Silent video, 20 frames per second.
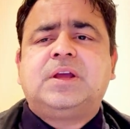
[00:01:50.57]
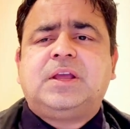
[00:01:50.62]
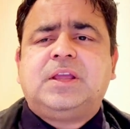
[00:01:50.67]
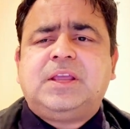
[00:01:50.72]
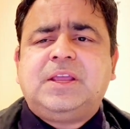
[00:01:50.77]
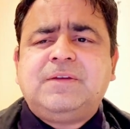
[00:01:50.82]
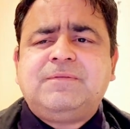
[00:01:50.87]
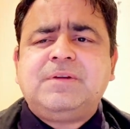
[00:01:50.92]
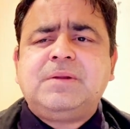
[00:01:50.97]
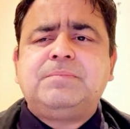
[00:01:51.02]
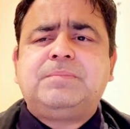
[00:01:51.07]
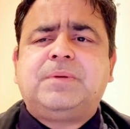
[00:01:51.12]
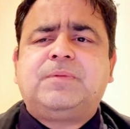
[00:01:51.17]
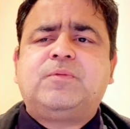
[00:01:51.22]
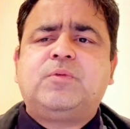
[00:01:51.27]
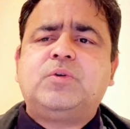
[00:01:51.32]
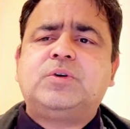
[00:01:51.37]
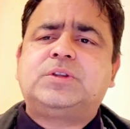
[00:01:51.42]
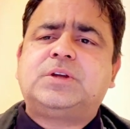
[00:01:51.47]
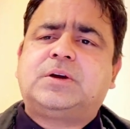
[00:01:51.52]
even
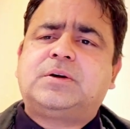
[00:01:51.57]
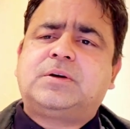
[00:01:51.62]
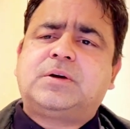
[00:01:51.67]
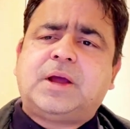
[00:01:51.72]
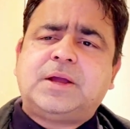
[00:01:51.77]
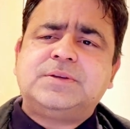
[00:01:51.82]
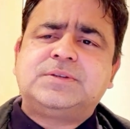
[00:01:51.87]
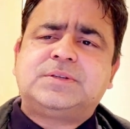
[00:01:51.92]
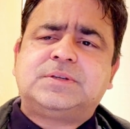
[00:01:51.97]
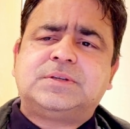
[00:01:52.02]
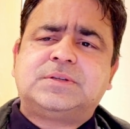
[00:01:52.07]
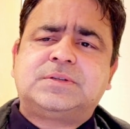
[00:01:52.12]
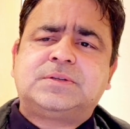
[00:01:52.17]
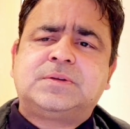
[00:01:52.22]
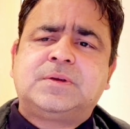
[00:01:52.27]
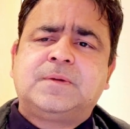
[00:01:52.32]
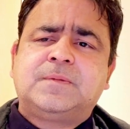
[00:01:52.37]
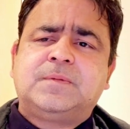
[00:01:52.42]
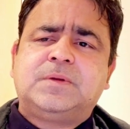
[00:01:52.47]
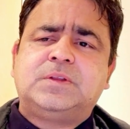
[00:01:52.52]
before the crisis
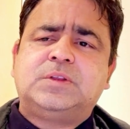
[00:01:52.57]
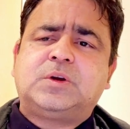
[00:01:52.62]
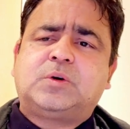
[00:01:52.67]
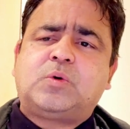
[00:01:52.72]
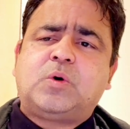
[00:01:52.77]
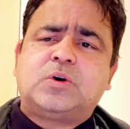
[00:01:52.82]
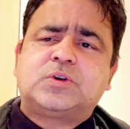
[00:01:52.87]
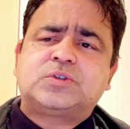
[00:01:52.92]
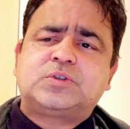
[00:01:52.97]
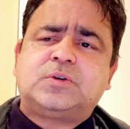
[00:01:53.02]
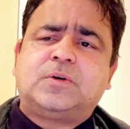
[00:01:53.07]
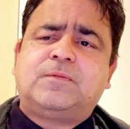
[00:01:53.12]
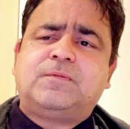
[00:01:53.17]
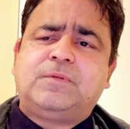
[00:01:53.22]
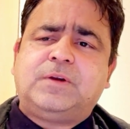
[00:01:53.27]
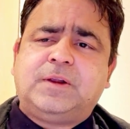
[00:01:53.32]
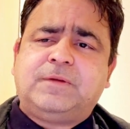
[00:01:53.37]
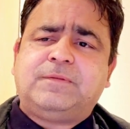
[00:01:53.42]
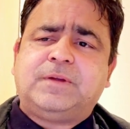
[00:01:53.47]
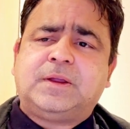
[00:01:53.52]
in the cost of
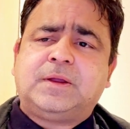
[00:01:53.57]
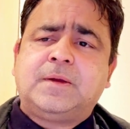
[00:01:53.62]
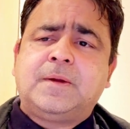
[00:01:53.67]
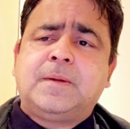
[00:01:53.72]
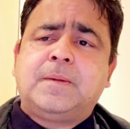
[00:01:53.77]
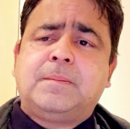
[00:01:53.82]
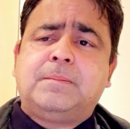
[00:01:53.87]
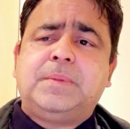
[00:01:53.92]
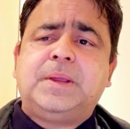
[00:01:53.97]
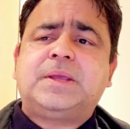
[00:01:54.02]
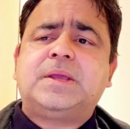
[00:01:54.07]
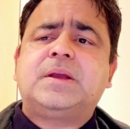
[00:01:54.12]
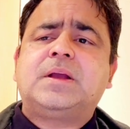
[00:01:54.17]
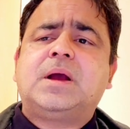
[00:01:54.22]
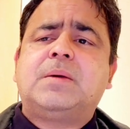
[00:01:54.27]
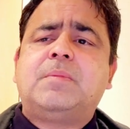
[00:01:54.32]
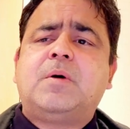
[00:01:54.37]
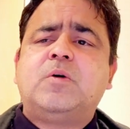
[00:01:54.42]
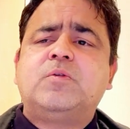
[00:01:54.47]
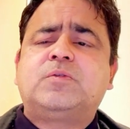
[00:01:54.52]
living, making
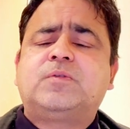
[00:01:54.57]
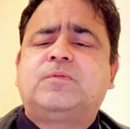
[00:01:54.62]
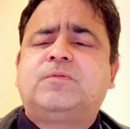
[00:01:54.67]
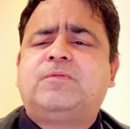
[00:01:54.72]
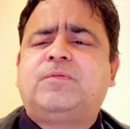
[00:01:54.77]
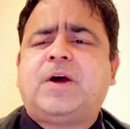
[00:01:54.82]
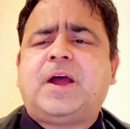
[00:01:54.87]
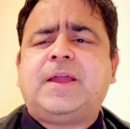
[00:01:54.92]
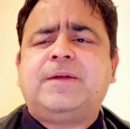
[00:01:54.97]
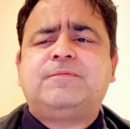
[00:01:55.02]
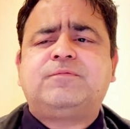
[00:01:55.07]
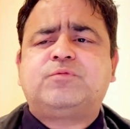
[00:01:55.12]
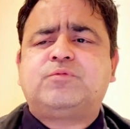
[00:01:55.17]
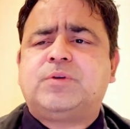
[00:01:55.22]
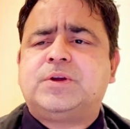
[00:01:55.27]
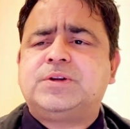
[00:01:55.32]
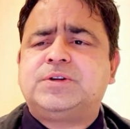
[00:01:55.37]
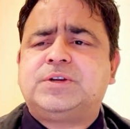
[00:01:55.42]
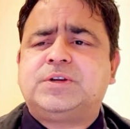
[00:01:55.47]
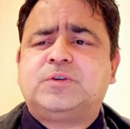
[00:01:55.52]
about
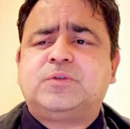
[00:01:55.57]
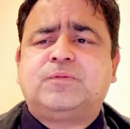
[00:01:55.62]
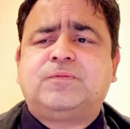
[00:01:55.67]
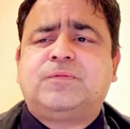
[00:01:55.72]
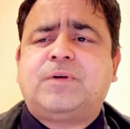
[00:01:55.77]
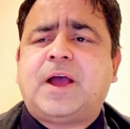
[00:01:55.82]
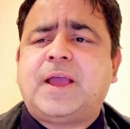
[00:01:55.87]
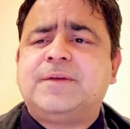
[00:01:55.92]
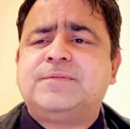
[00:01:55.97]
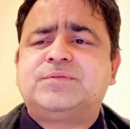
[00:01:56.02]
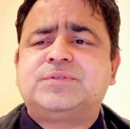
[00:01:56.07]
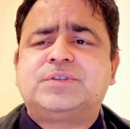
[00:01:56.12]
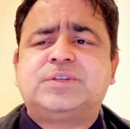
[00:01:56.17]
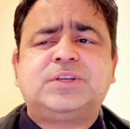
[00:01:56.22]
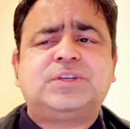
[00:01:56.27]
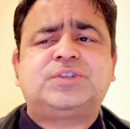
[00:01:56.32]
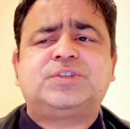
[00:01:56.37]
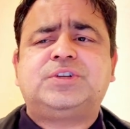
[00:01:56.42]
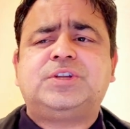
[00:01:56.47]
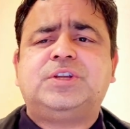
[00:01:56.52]
520 to
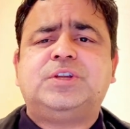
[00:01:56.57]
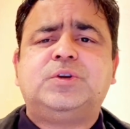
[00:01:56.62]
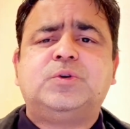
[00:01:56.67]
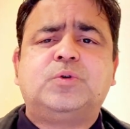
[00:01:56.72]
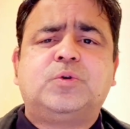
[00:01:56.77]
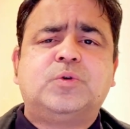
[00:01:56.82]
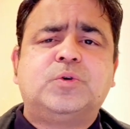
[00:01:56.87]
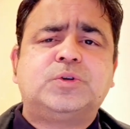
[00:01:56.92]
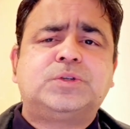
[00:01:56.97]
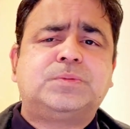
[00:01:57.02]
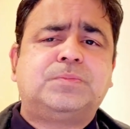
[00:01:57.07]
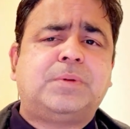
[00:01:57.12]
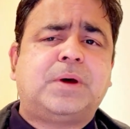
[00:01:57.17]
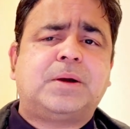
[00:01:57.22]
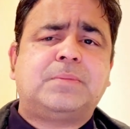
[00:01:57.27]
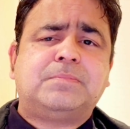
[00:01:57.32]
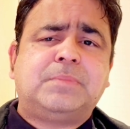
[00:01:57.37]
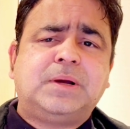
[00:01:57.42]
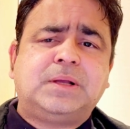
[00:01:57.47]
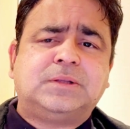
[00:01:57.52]
560 euros per
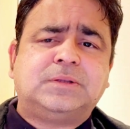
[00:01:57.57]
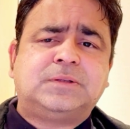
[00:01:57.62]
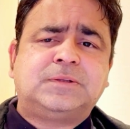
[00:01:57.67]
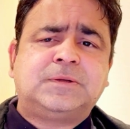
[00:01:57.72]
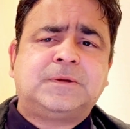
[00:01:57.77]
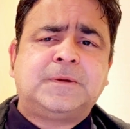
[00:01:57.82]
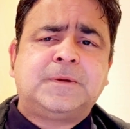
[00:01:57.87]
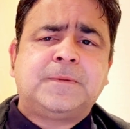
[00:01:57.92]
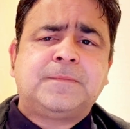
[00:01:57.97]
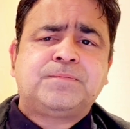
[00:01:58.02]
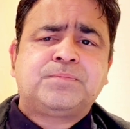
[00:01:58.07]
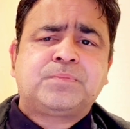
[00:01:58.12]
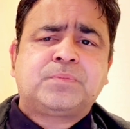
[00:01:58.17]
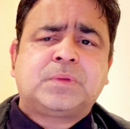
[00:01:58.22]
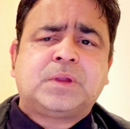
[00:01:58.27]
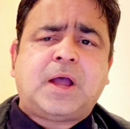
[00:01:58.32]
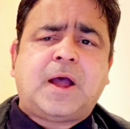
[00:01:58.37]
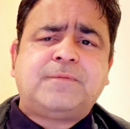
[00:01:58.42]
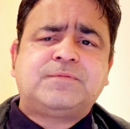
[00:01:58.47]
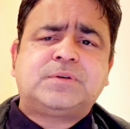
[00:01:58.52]
month
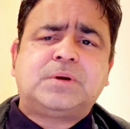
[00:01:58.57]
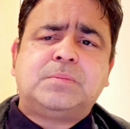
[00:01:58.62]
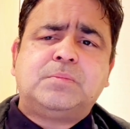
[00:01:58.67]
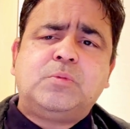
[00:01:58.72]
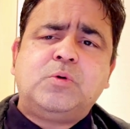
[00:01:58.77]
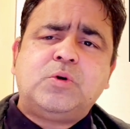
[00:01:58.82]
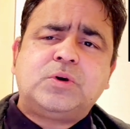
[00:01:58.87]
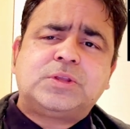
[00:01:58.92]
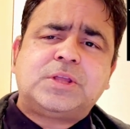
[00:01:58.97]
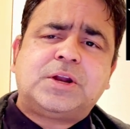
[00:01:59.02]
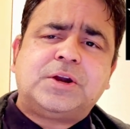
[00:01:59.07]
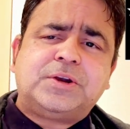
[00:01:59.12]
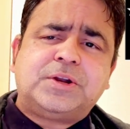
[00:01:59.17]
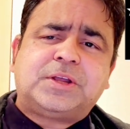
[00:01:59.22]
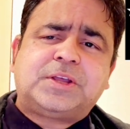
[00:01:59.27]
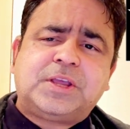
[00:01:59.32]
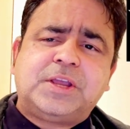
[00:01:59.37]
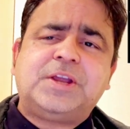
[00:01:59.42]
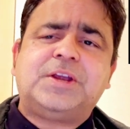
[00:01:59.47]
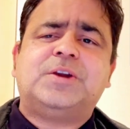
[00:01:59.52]
after more than a
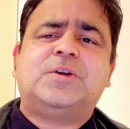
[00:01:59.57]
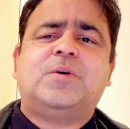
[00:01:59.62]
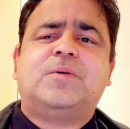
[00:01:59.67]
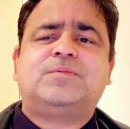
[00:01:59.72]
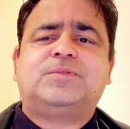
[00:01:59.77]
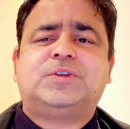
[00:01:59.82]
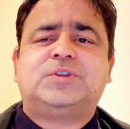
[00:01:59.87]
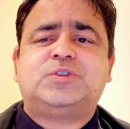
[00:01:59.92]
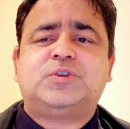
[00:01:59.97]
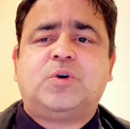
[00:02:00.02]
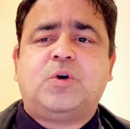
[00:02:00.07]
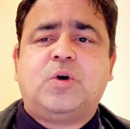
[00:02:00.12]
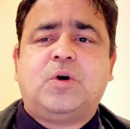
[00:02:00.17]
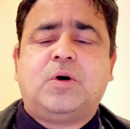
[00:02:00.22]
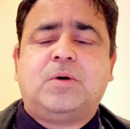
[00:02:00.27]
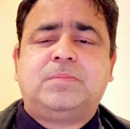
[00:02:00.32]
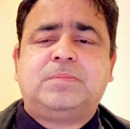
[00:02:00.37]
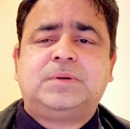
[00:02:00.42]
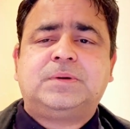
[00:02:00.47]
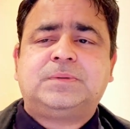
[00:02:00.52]
decade of the job.